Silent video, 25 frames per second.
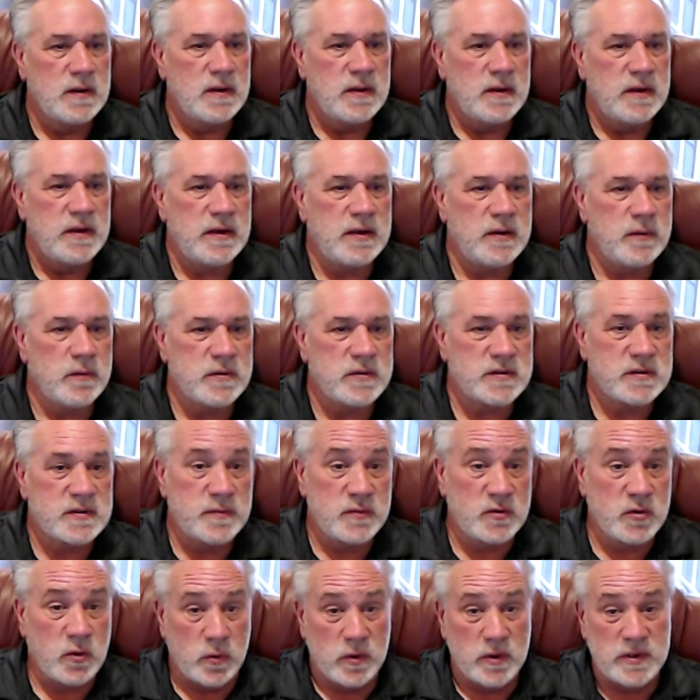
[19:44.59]
It was some
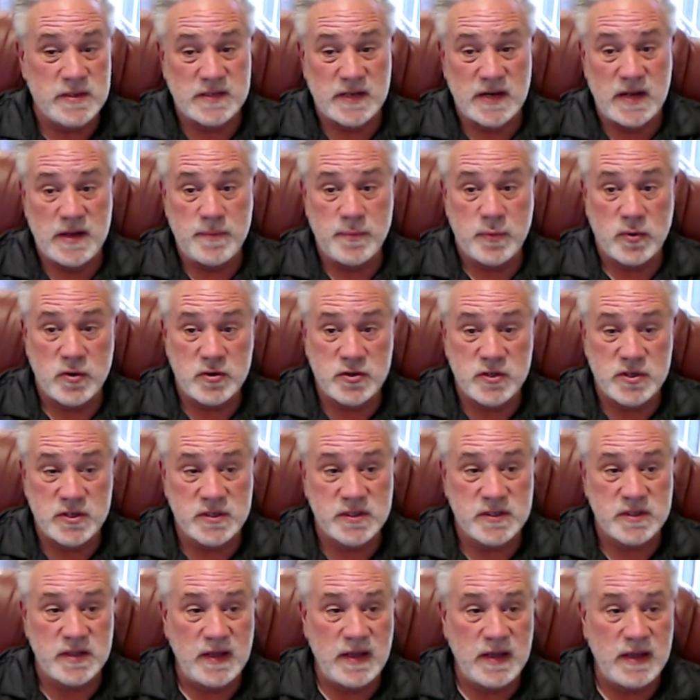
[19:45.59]
toys that I
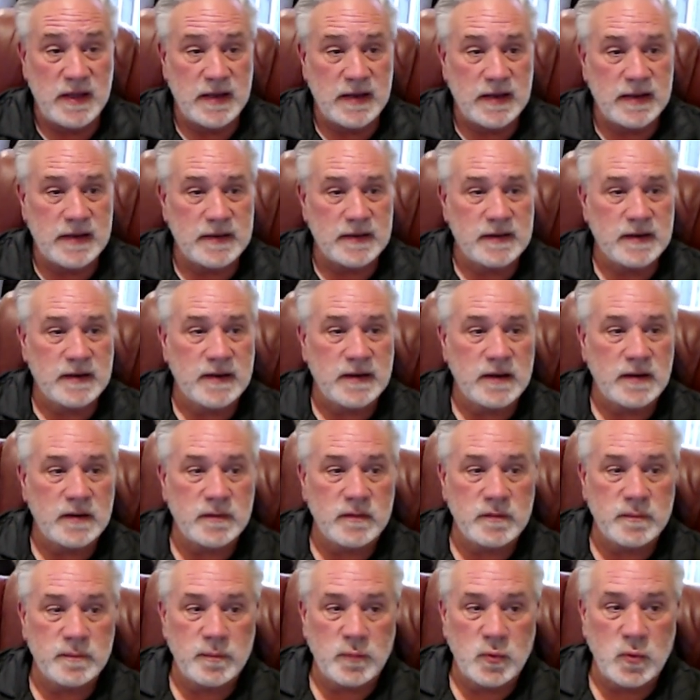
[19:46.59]
purchased, and uh,
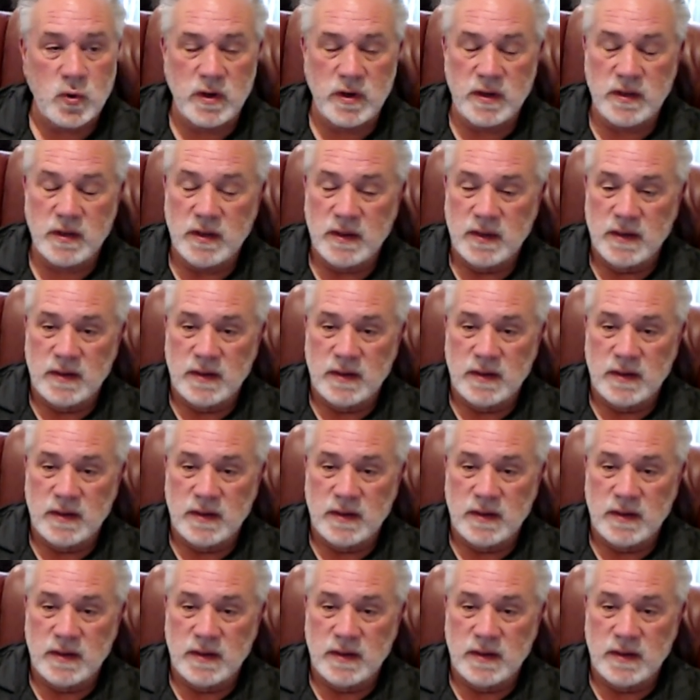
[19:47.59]
boy,